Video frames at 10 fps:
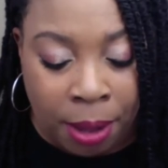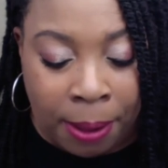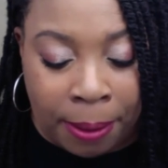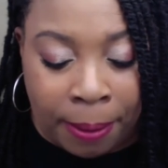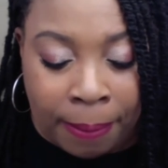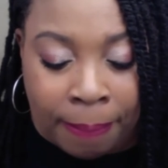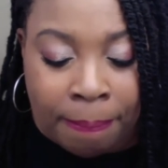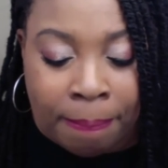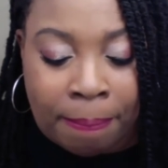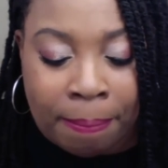
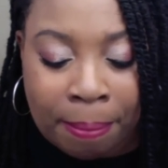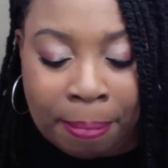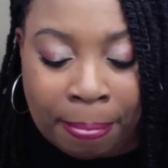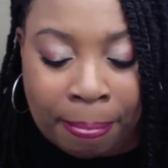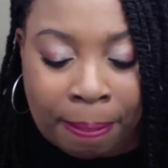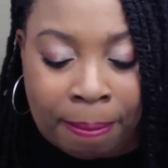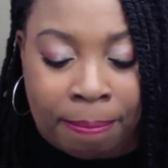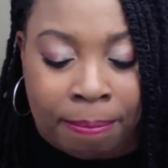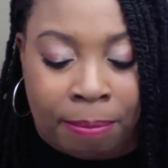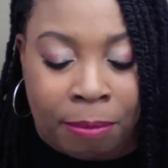Um,
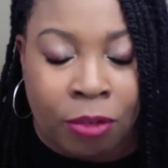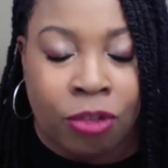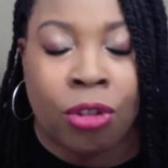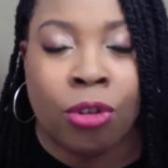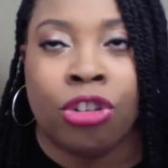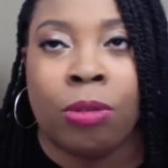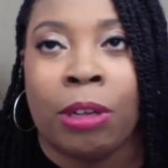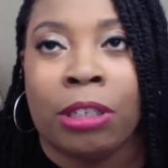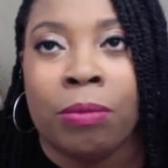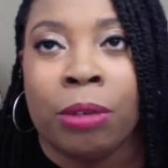so she
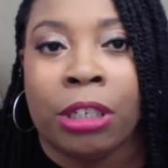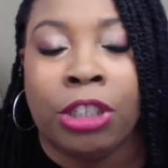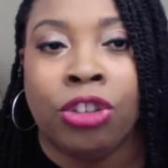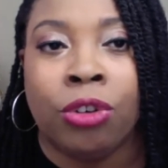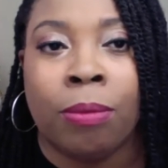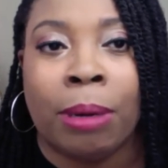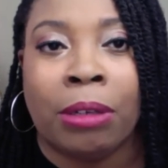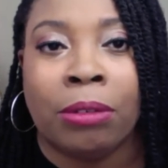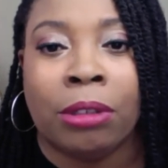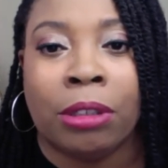wasn't really sure
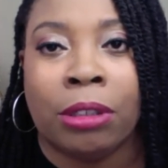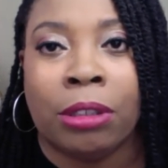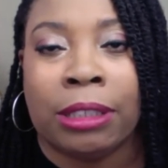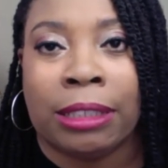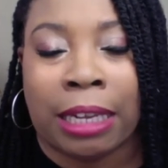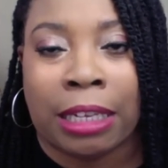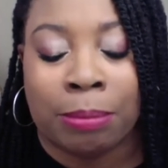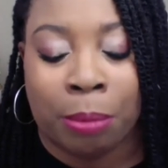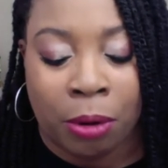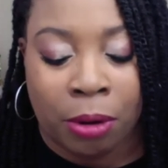about the the sex
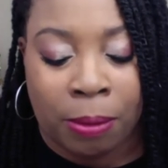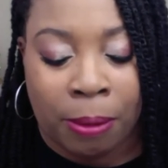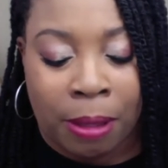part,